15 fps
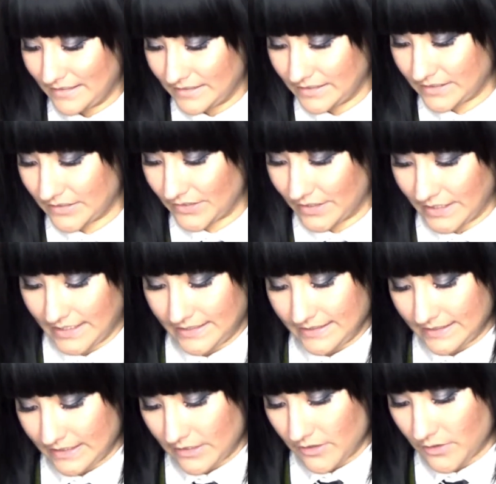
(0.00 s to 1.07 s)
So
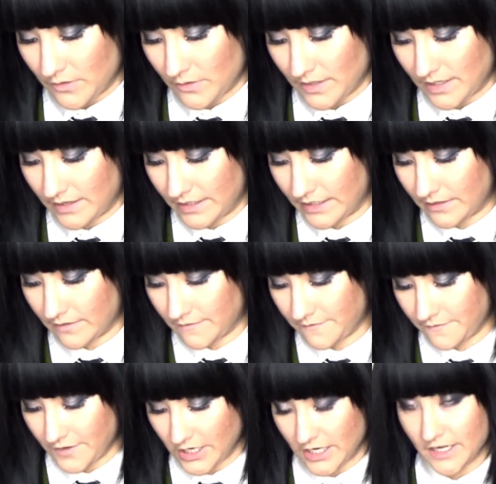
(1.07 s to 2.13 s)
let's go a little
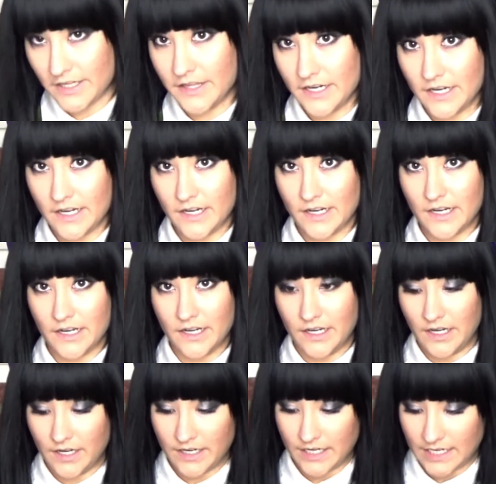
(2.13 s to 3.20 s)
further
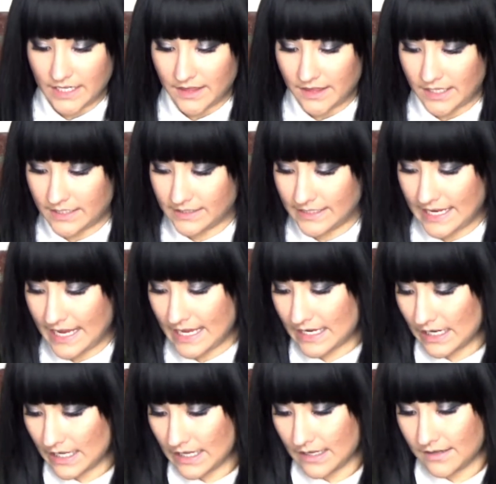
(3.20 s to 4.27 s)
in this
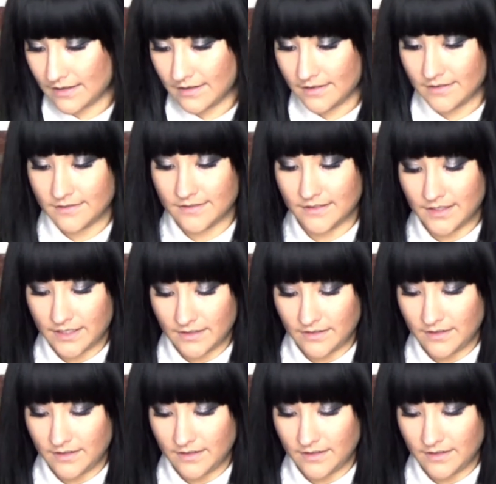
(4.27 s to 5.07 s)
catalog,